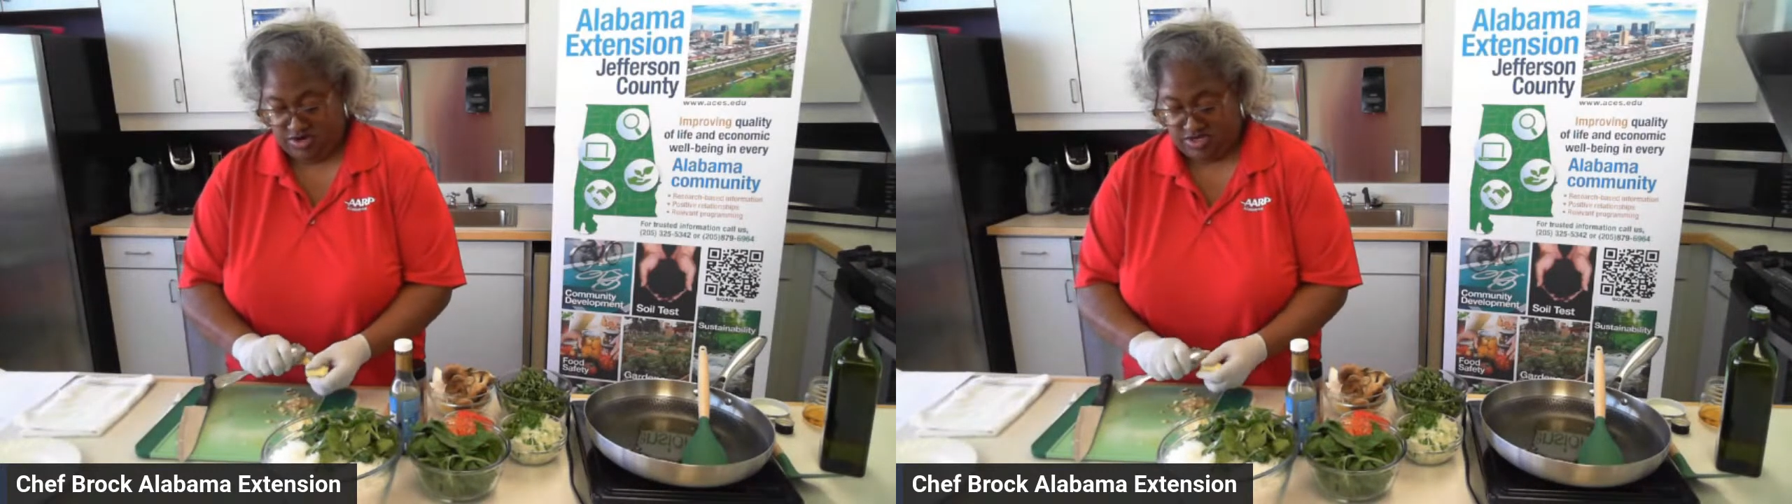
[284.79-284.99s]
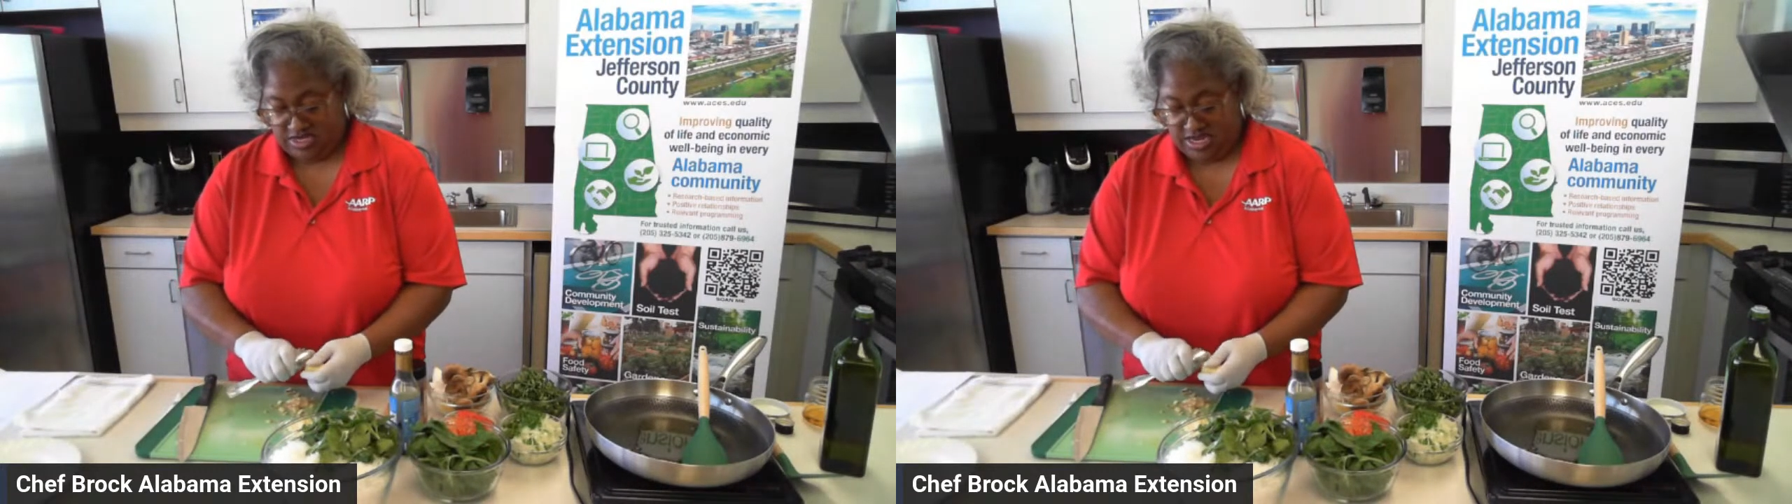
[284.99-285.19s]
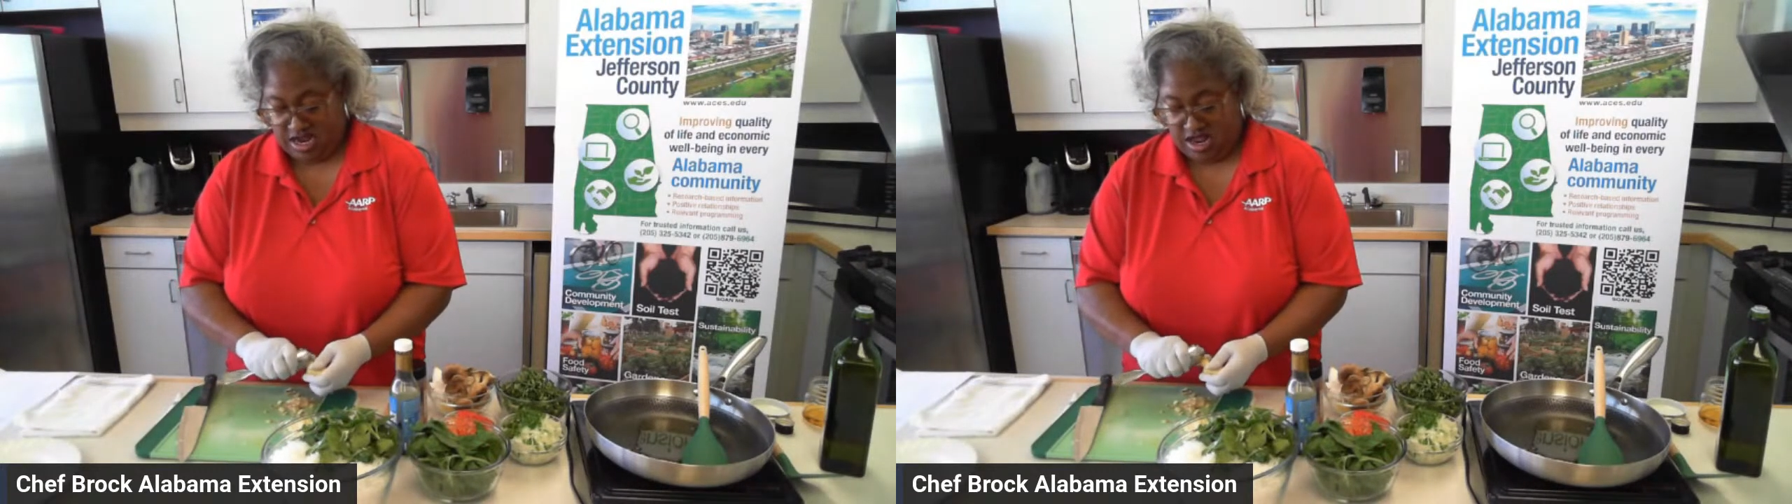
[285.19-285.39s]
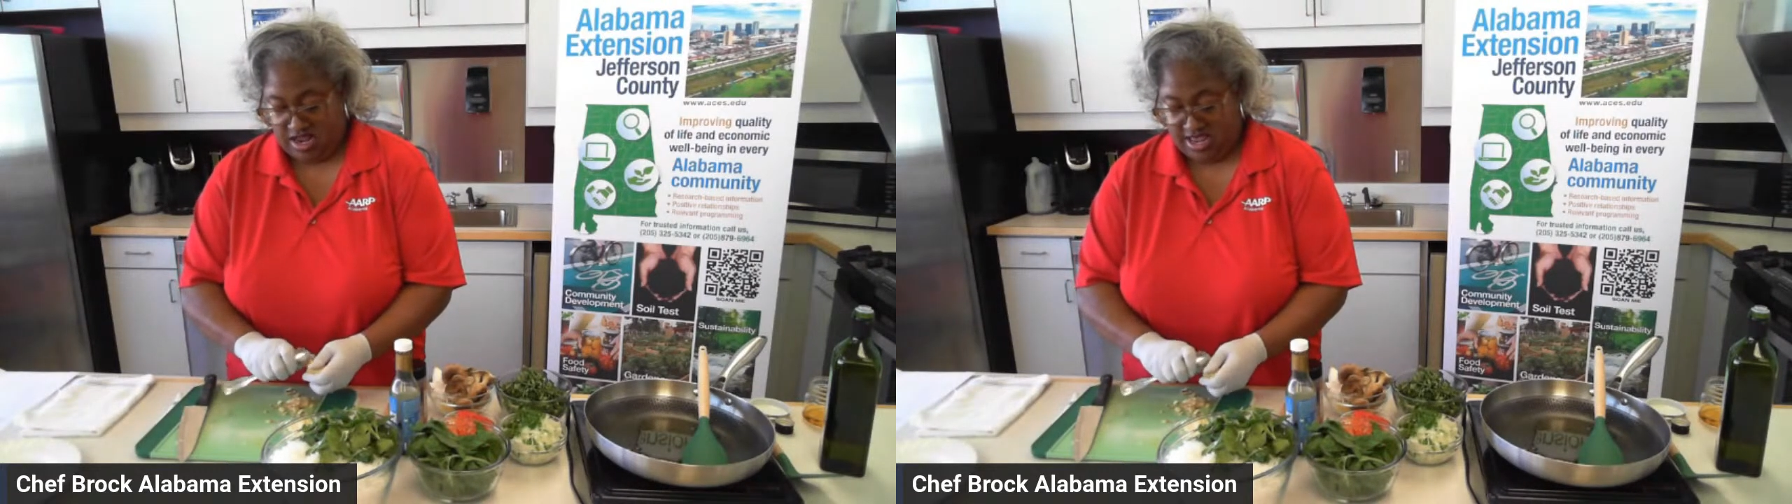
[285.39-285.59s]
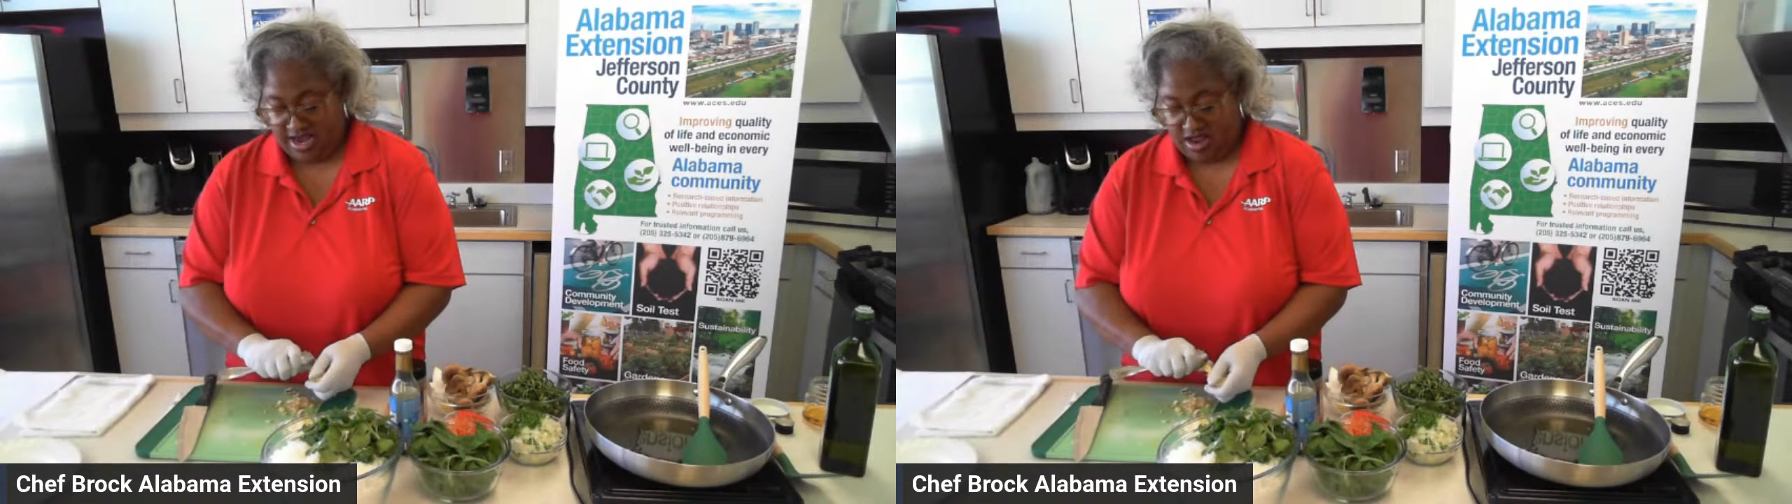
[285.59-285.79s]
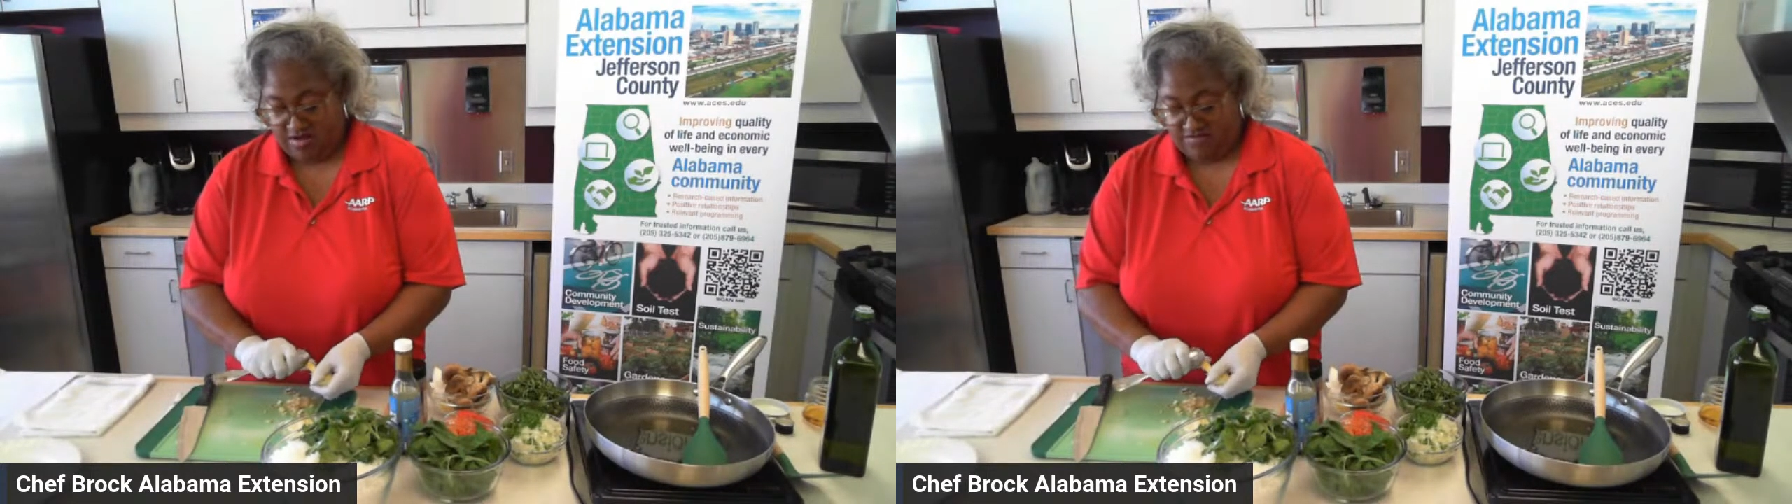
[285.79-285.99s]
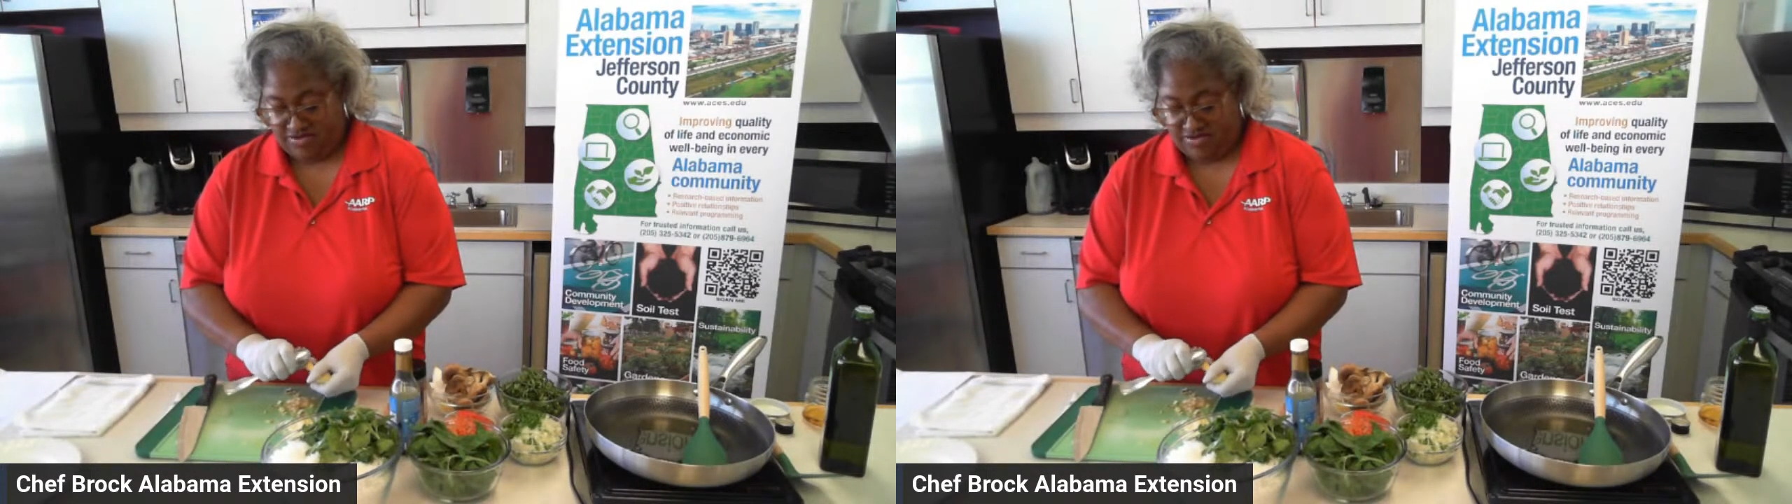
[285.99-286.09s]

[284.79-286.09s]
just get all that off